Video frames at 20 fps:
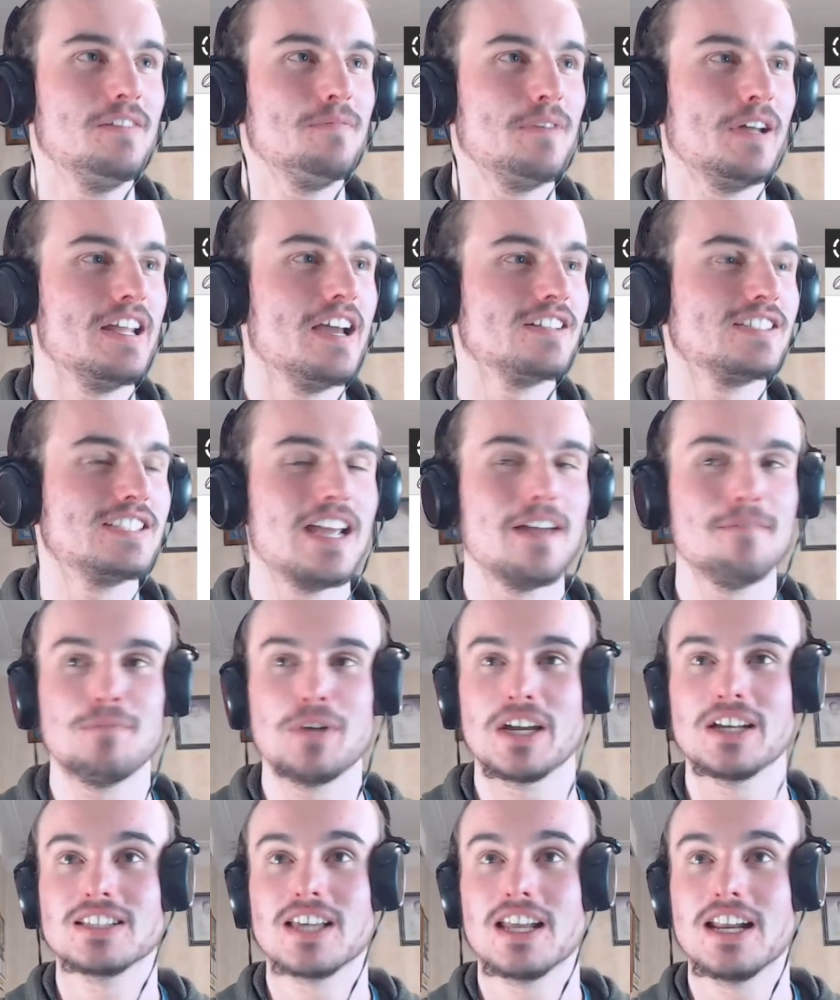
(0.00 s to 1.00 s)
But now Dan
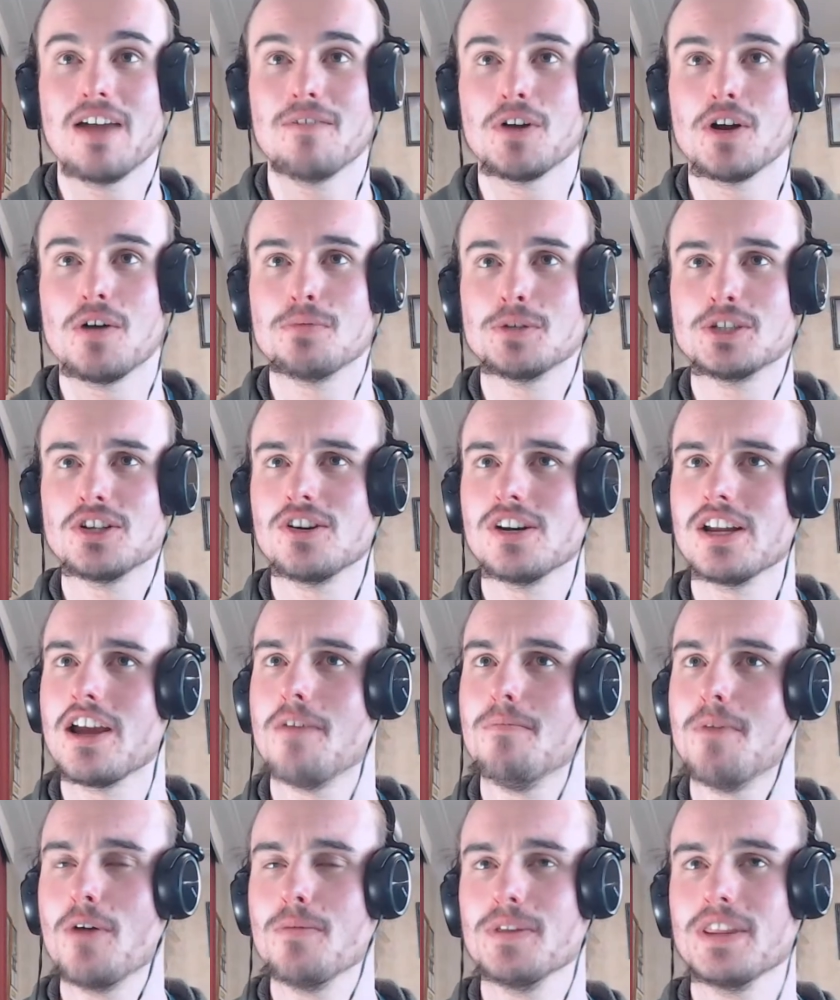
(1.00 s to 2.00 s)
Biggar's going to have an opportunity.
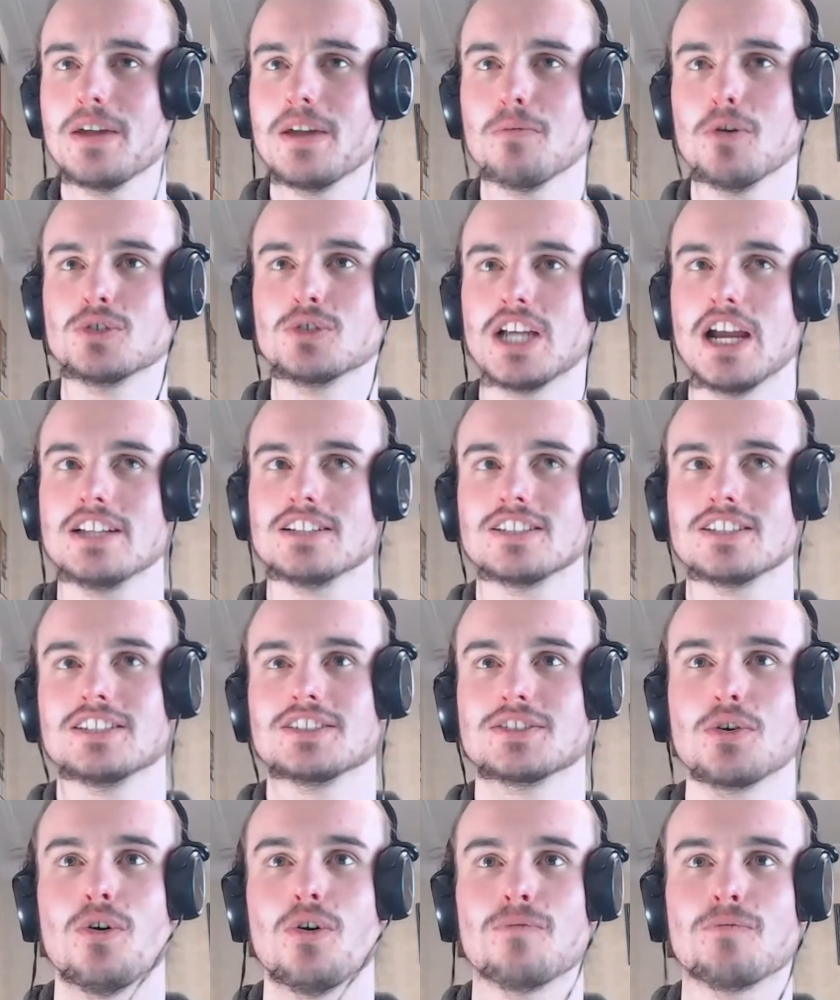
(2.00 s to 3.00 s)
I'm hoping they will change the
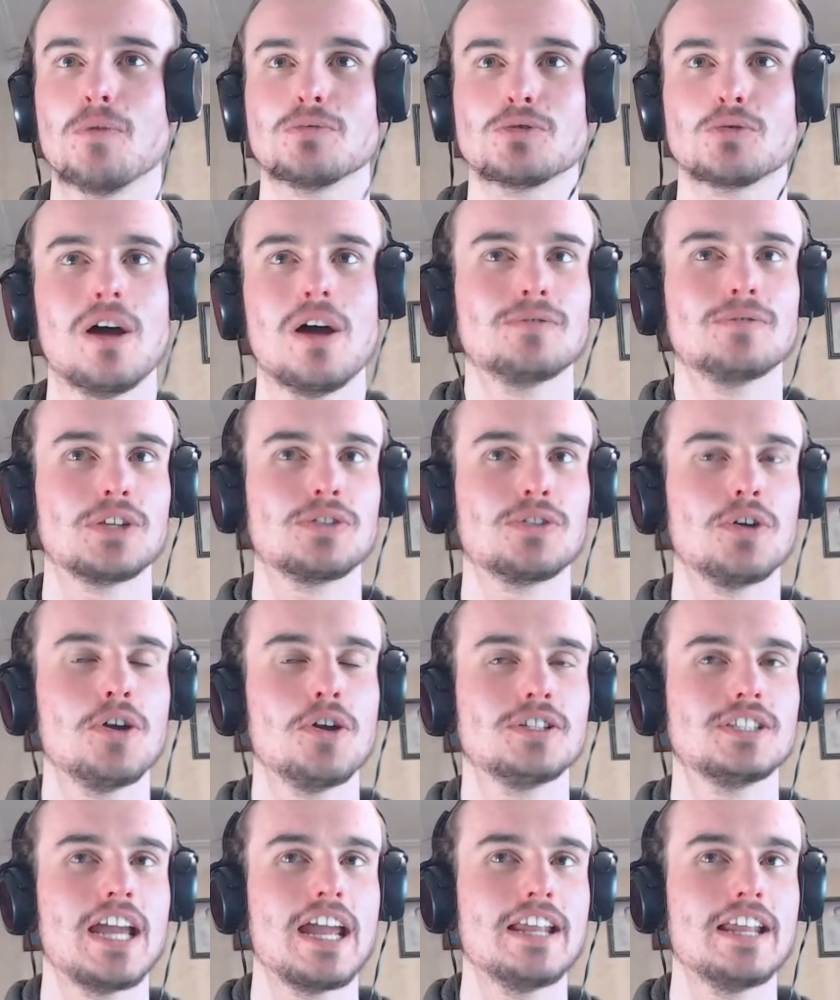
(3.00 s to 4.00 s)
score from 12 to
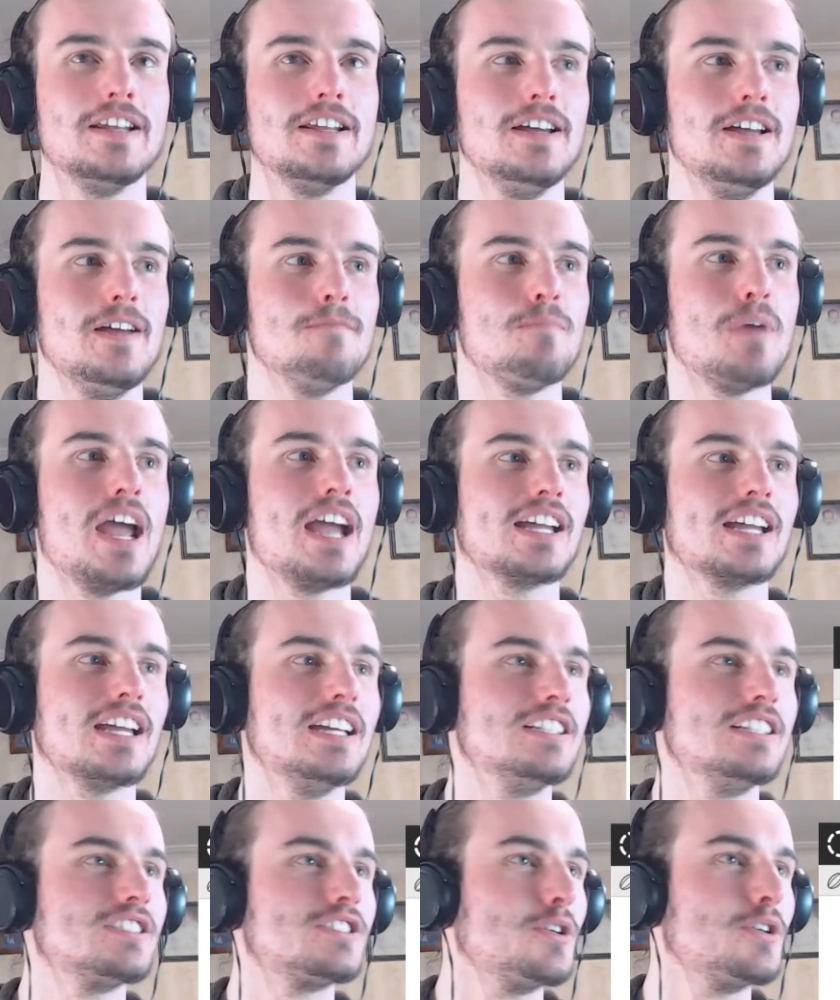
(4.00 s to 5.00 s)
13 back
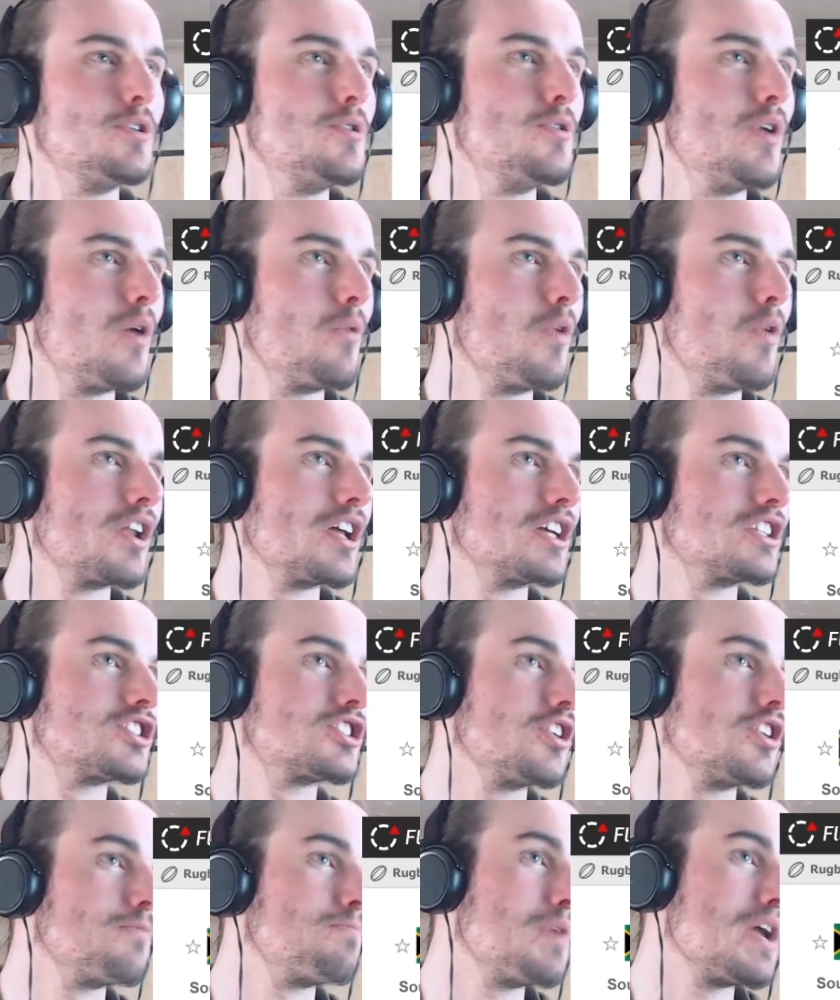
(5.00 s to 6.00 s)
into what it
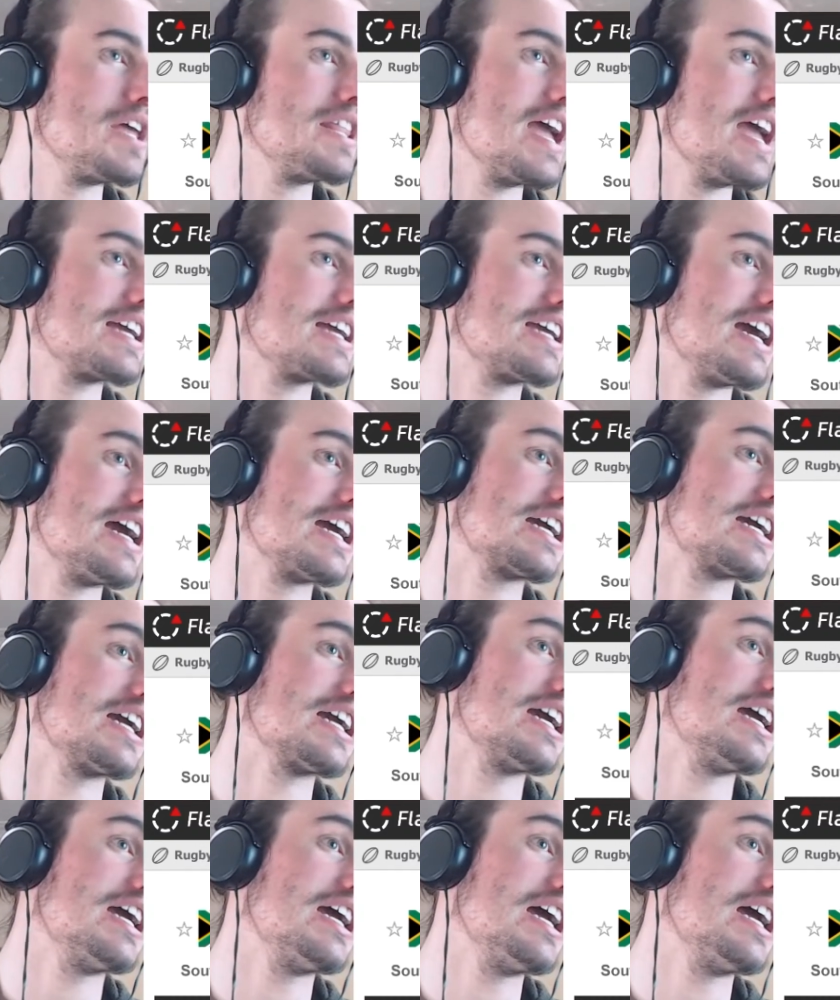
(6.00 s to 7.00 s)
should be. That kick